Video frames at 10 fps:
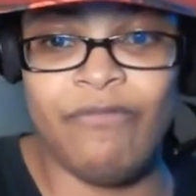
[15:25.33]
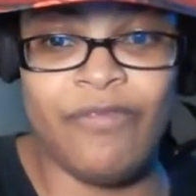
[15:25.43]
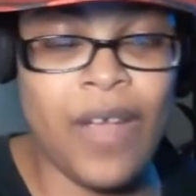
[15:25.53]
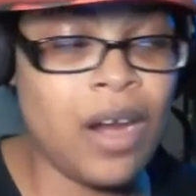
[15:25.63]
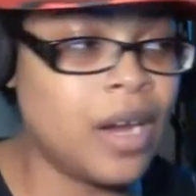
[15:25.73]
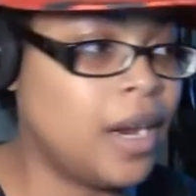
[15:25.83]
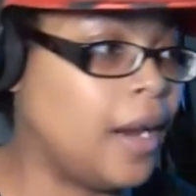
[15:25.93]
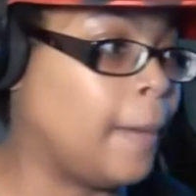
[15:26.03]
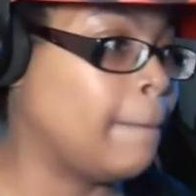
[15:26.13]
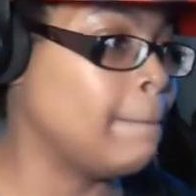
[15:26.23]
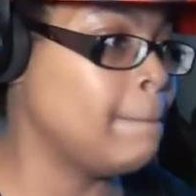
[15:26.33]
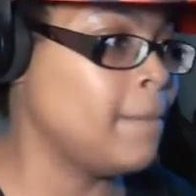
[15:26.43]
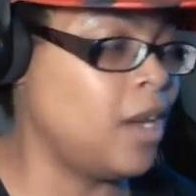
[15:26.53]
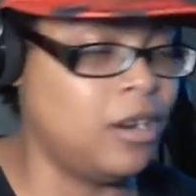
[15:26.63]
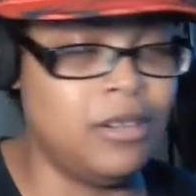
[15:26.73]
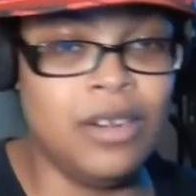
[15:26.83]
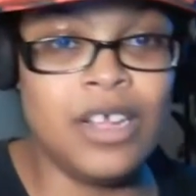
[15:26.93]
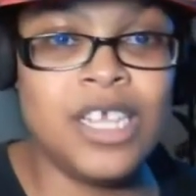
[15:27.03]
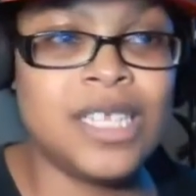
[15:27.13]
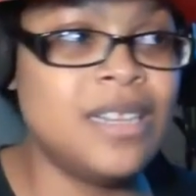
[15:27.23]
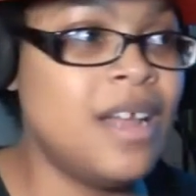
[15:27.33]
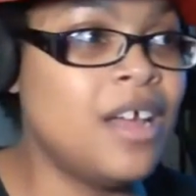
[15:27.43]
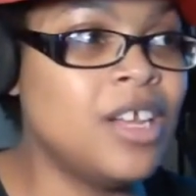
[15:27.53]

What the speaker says: very uh, he's